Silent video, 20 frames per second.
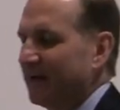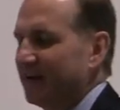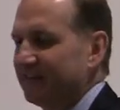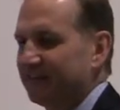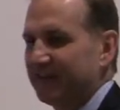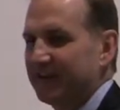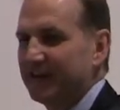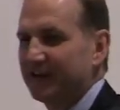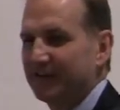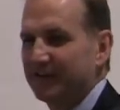
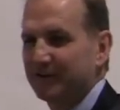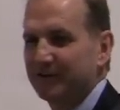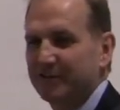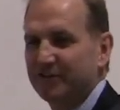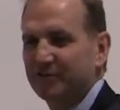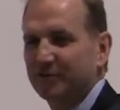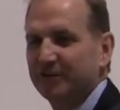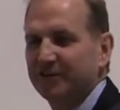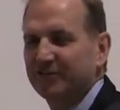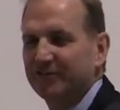Isaiah
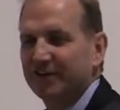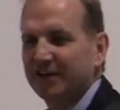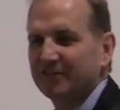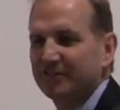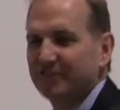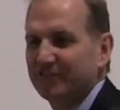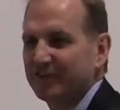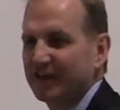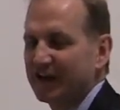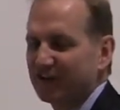33
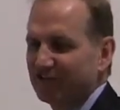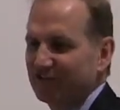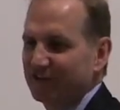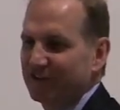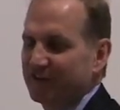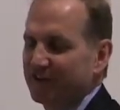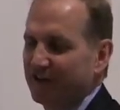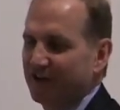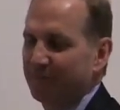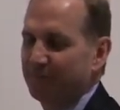says it's actually
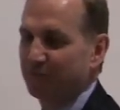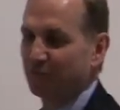the